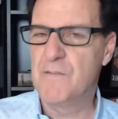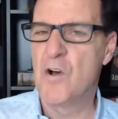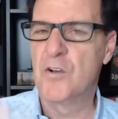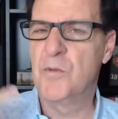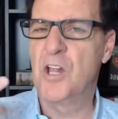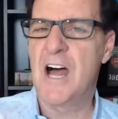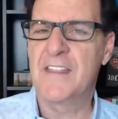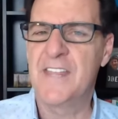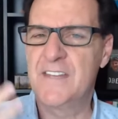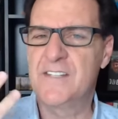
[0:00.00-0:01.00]
vulnerable,
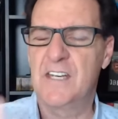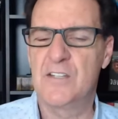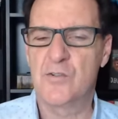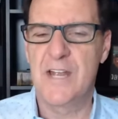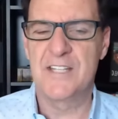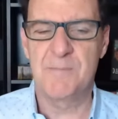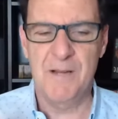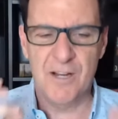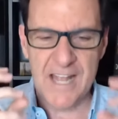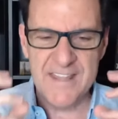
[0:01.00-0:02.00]
authentic, and transparent.